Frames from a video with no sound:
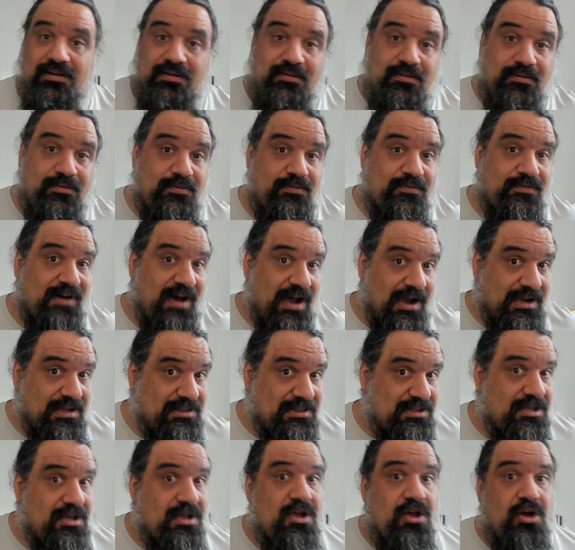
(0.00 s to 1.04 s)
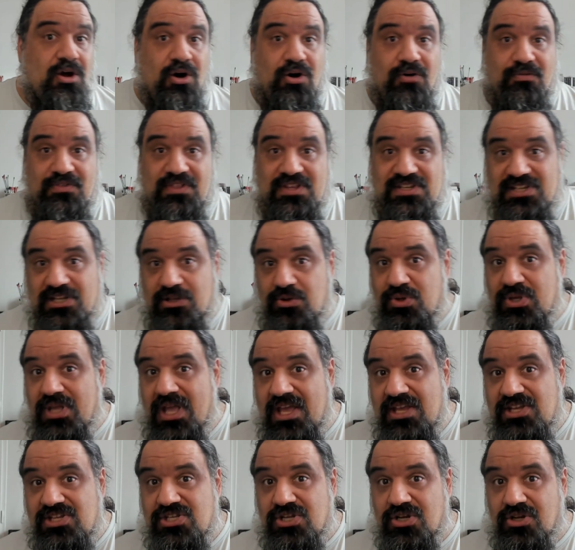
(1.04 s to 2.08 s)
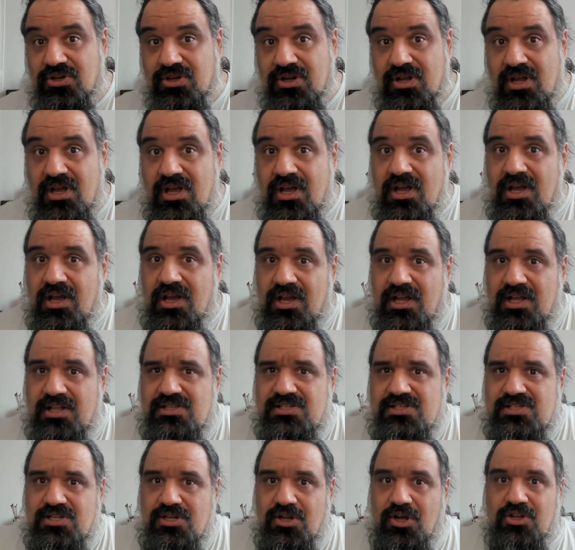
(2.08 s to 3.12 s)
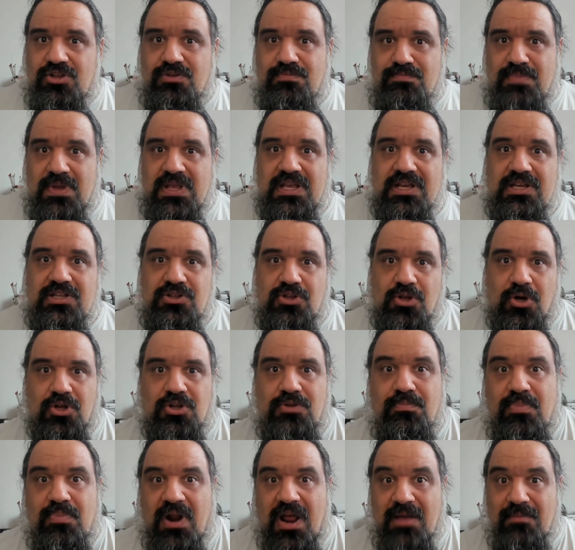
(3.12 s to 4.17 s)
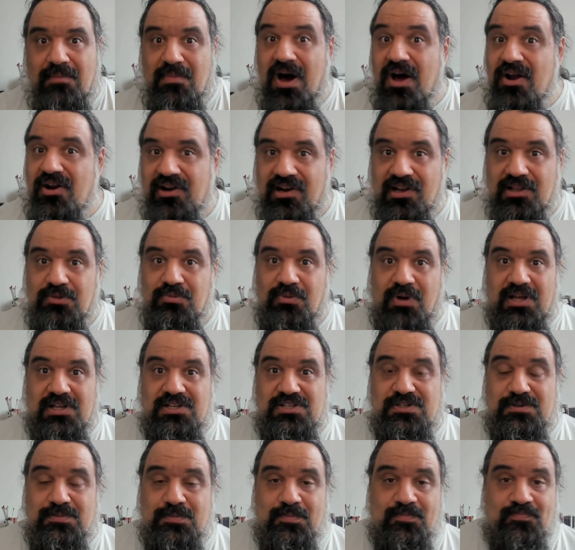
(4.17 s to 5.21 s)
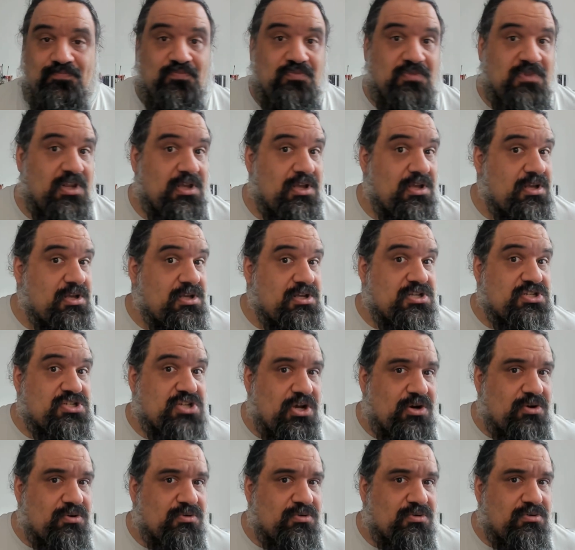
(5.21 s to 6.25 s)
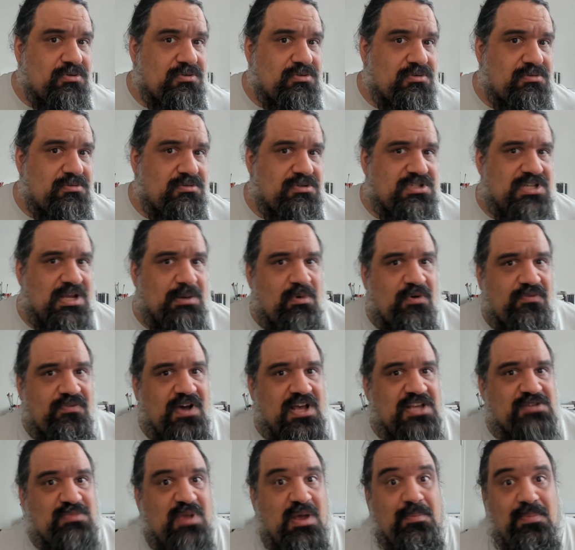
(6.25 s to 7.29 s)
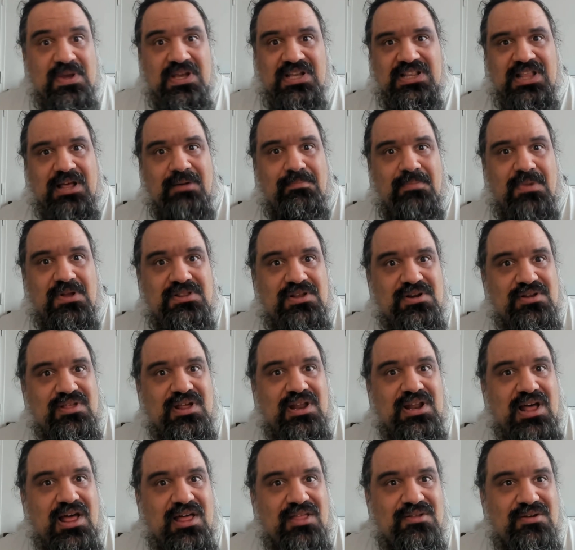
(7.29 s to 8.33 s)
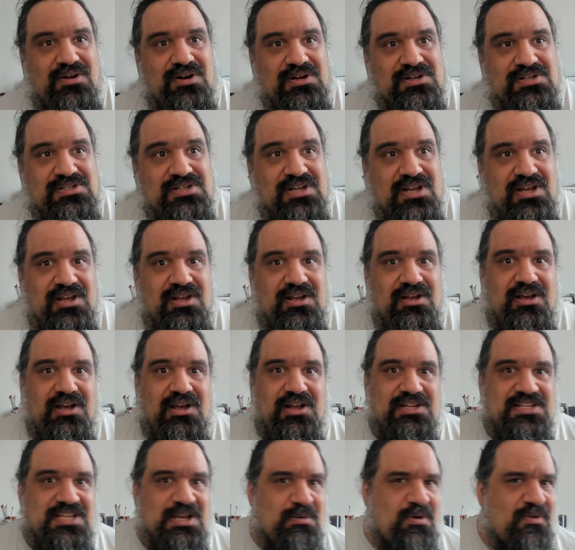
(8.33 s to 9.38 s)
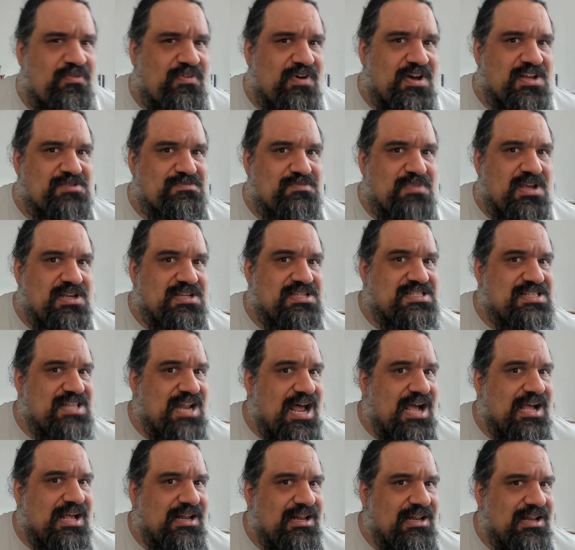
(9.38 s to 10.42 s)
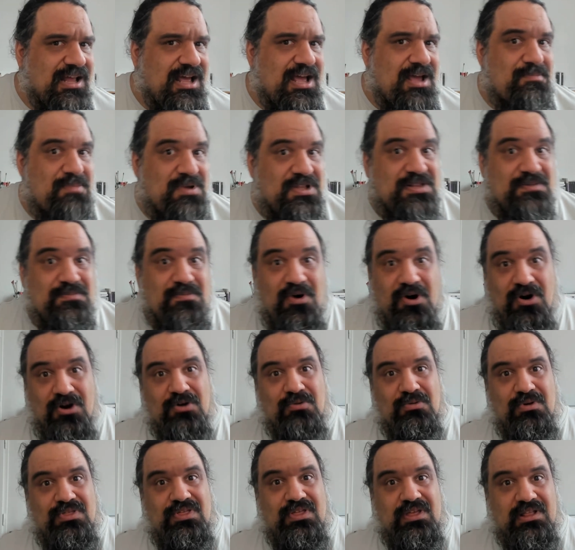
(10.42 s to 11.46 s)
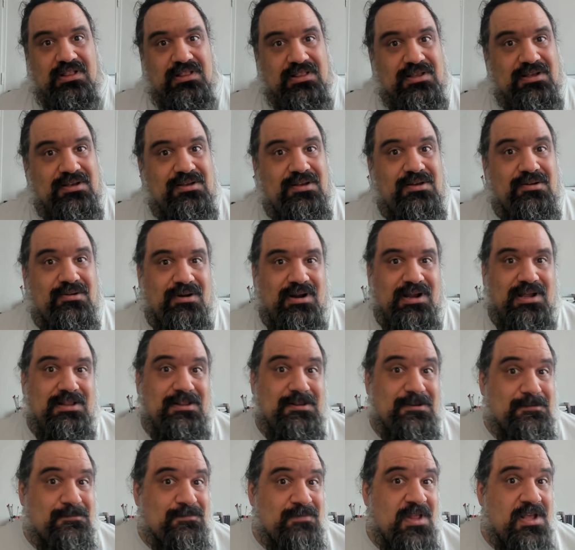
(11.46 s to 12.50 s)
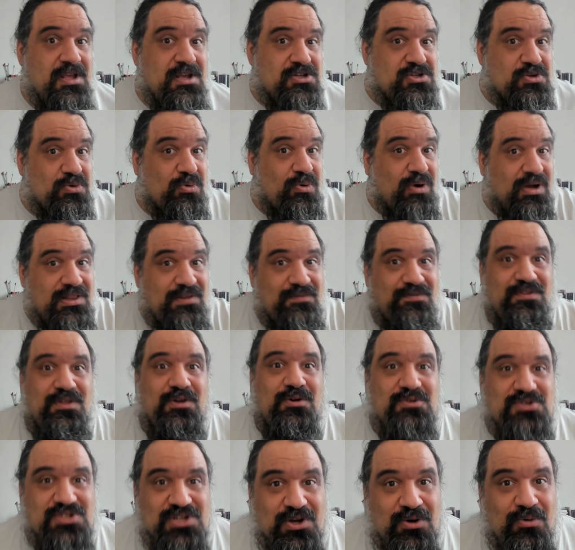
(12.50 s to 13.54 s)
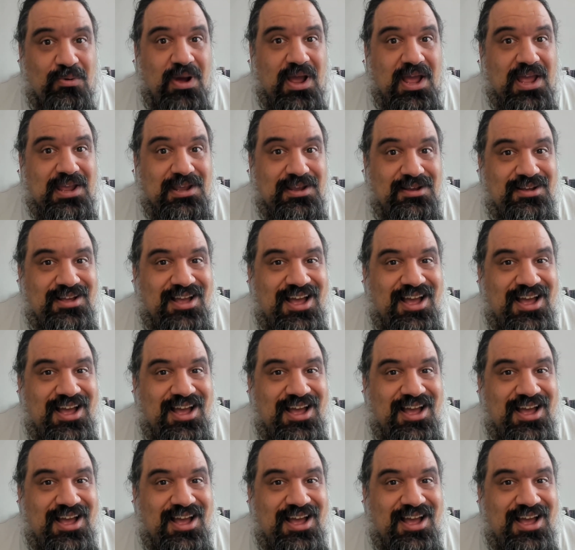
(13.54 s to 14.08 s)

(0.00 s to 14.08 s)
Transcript: fact of this education. It's not being taught primarily to us. So some of us may pick it up better than others, and some of us may struggle a bit more with it, right? So what if there was a way